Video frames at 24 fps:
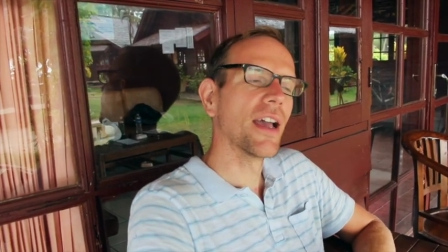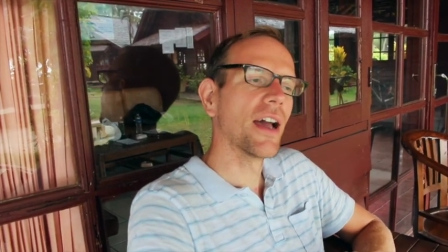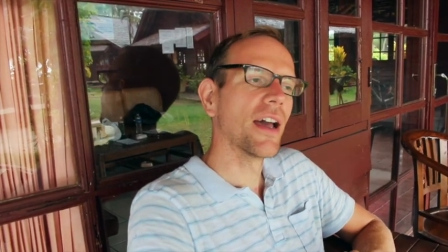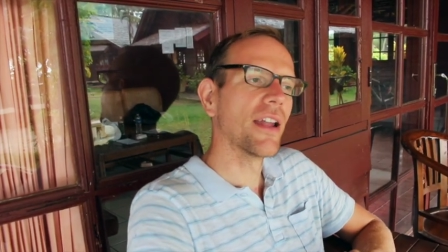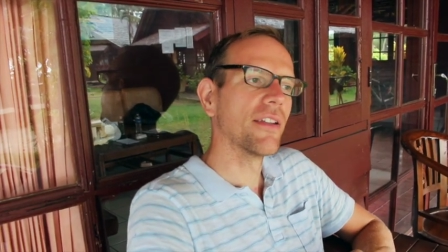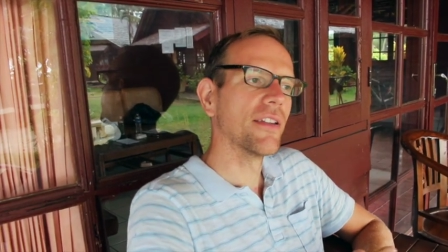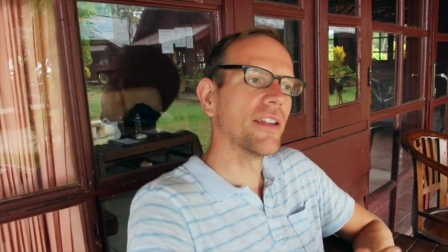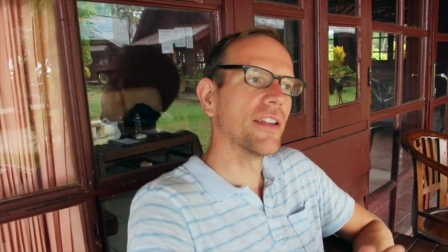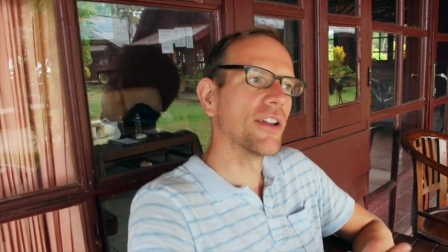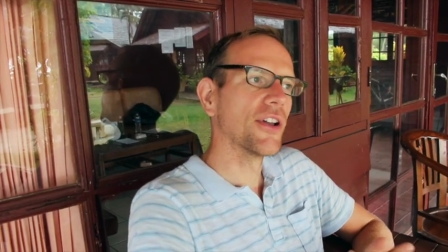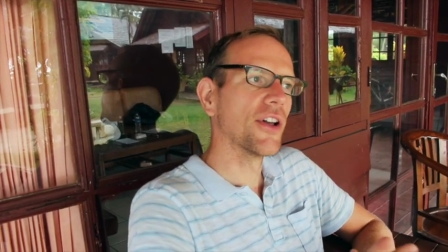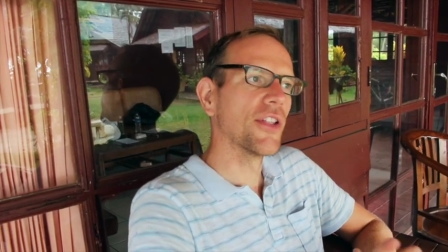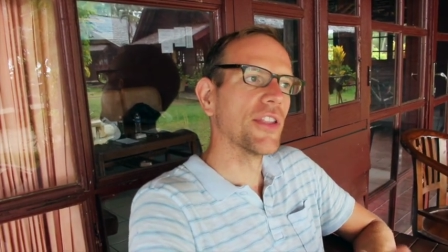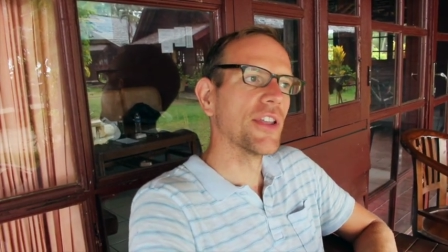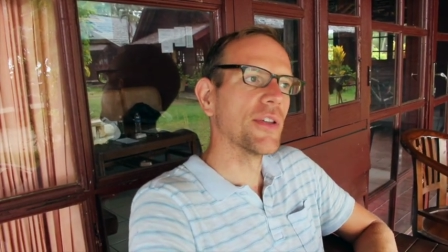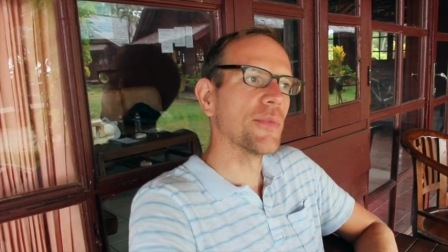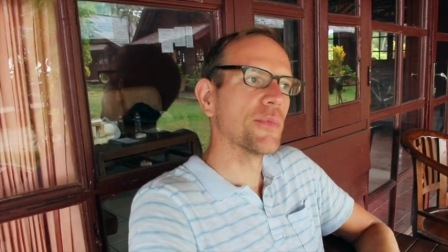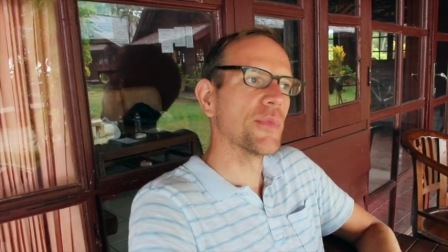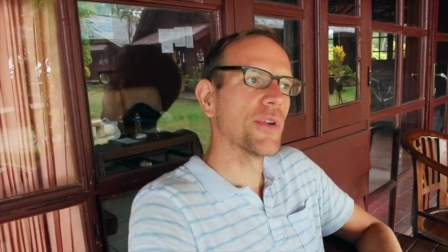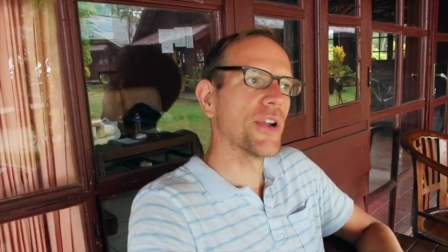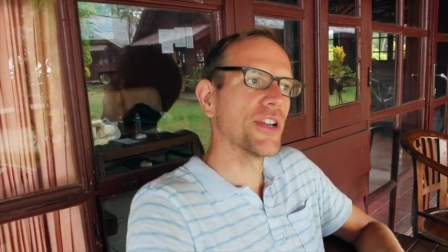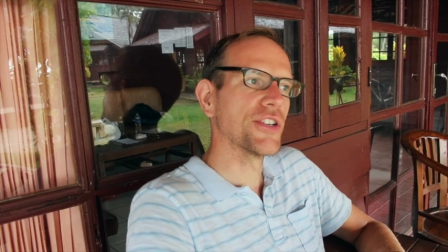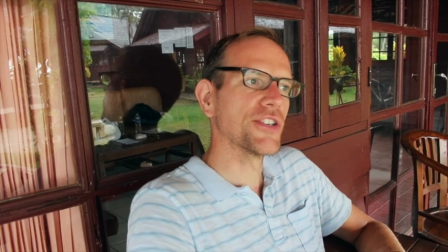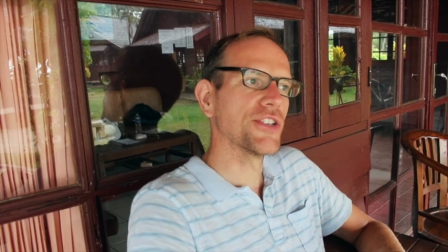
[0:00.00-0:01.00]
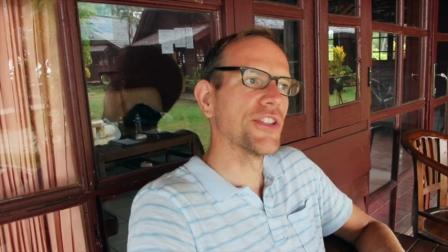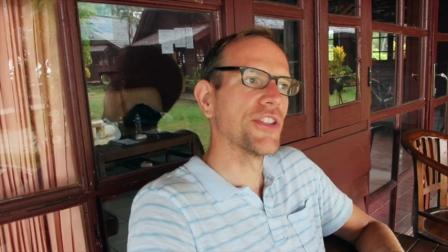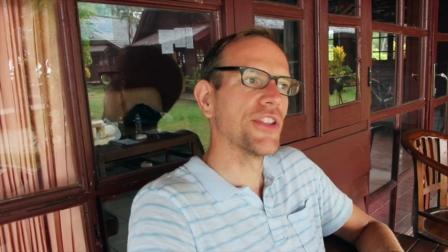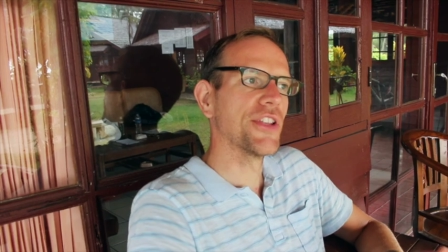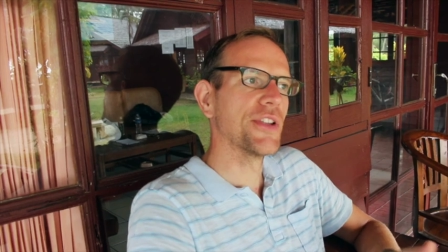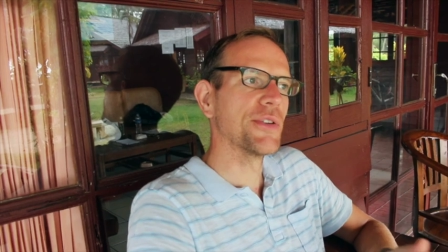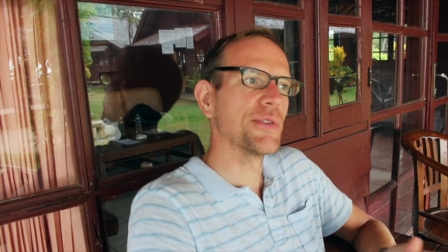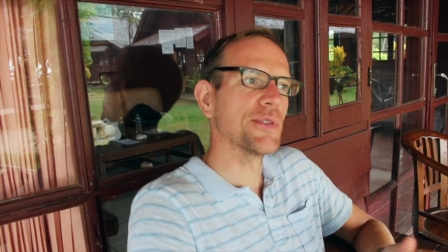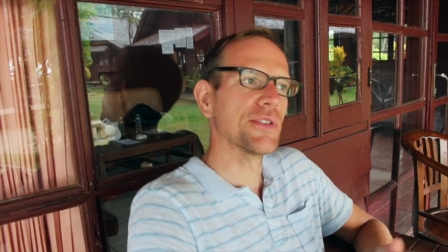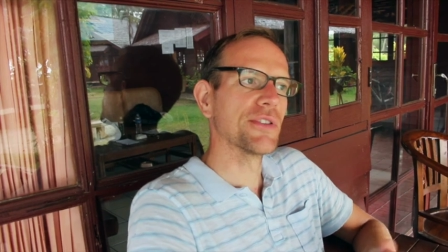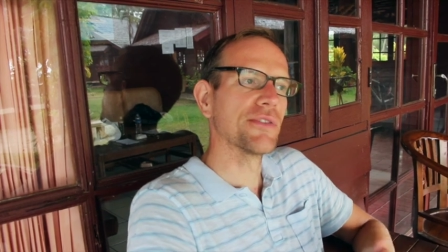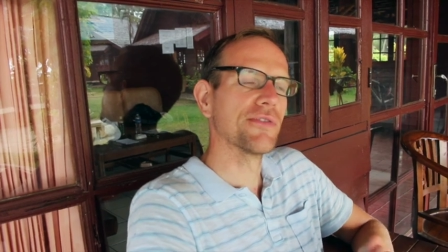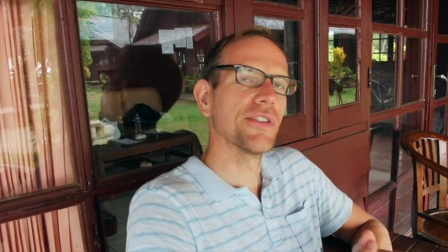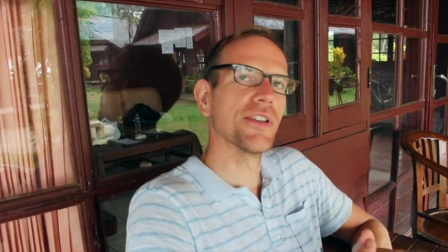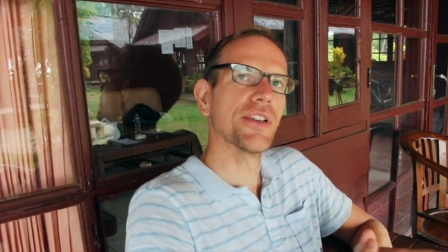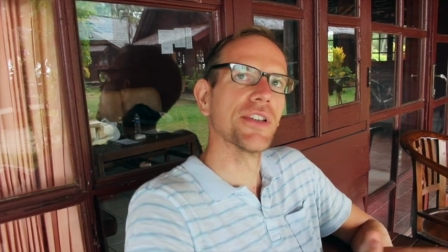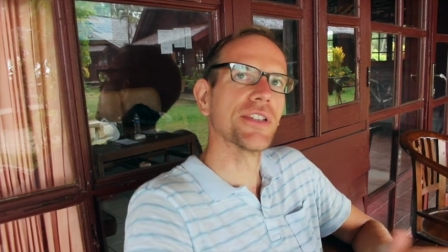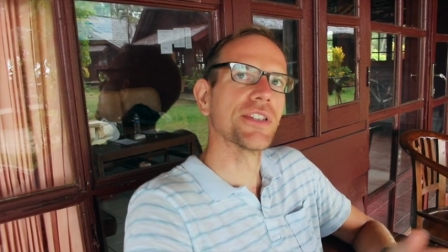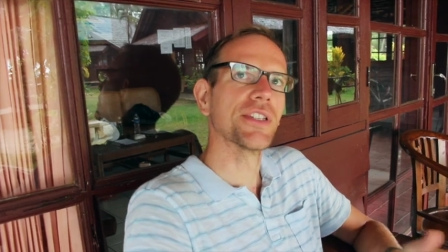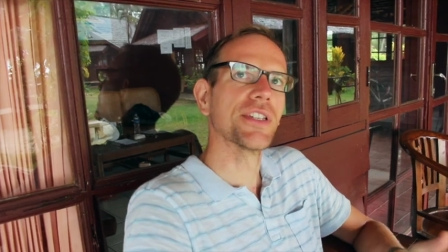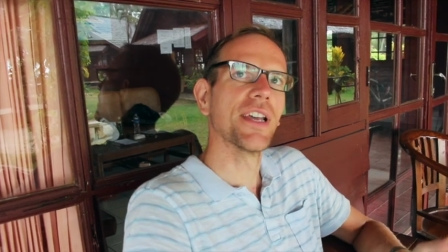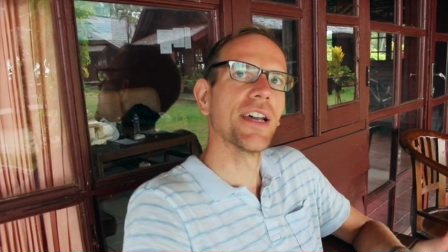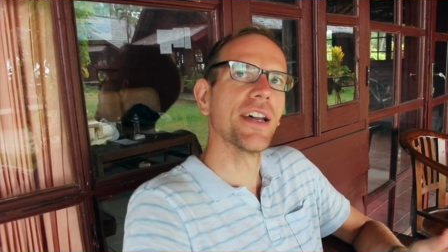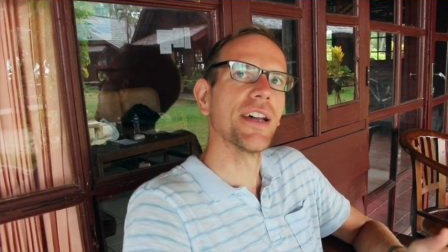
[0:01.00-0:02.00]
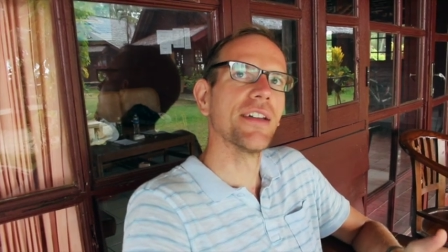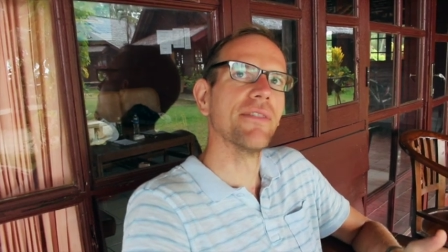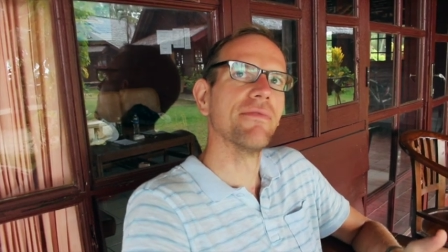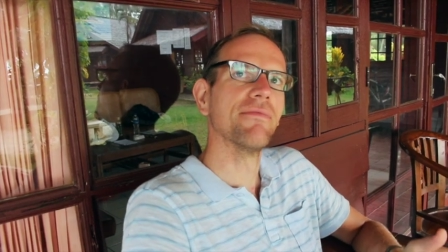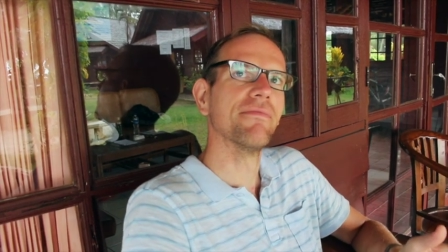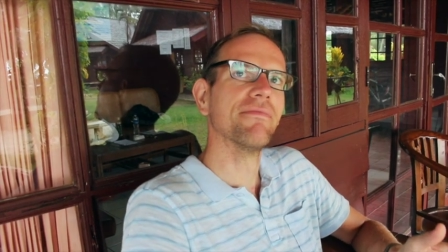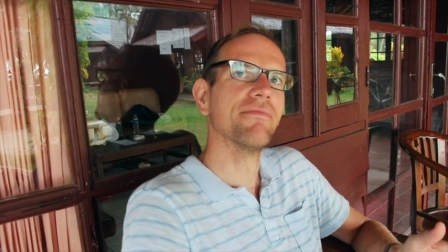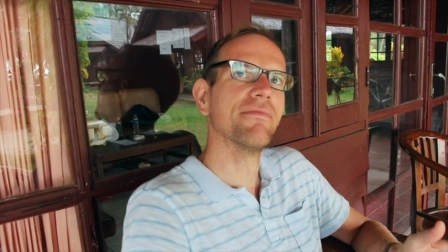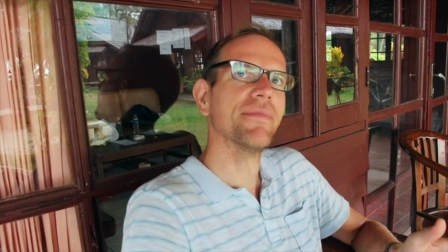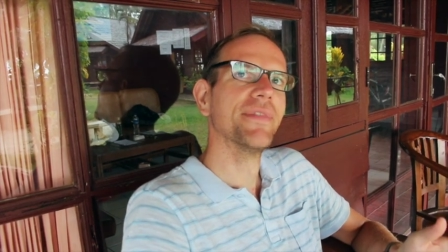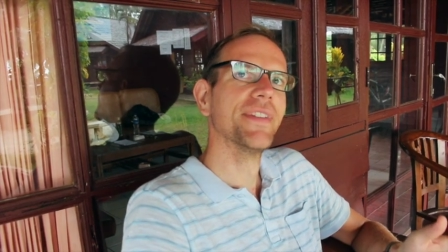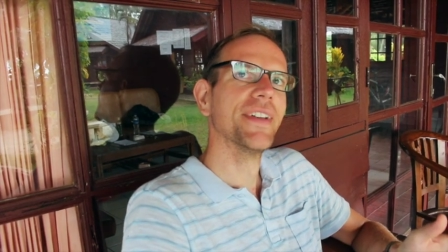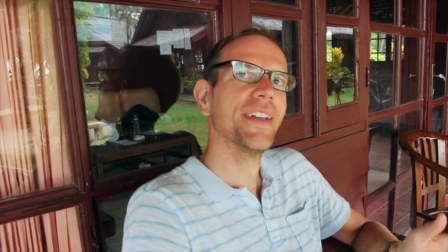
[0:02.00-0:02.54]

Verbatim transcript: kind of you got the impression that it was the first time